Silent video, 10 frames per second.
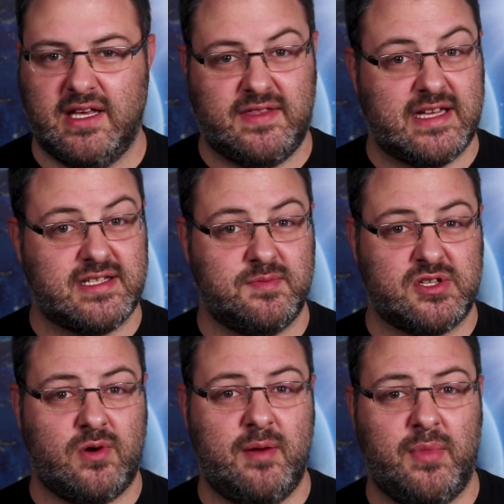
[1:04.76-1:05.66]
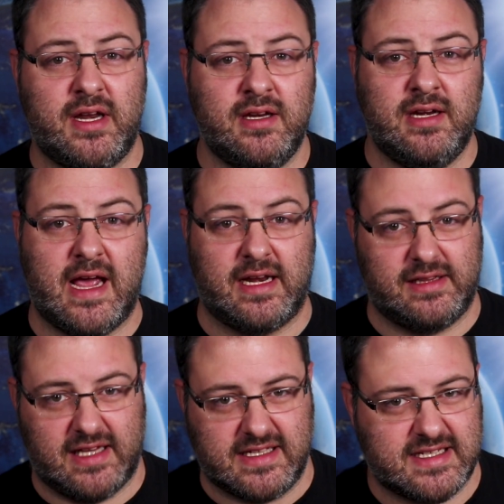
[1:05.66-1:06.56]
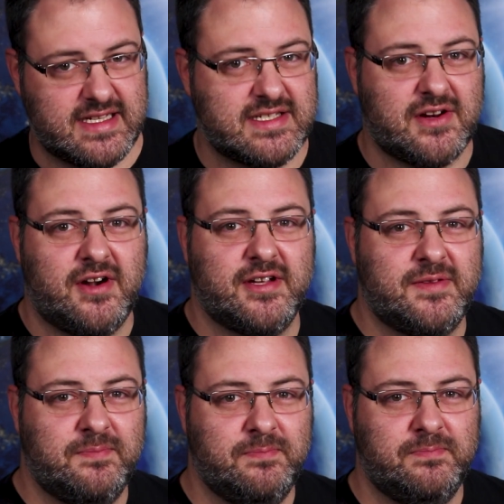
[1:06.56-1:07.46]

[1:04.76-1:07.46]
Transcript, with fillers: Hit that subscribe button and let's get started!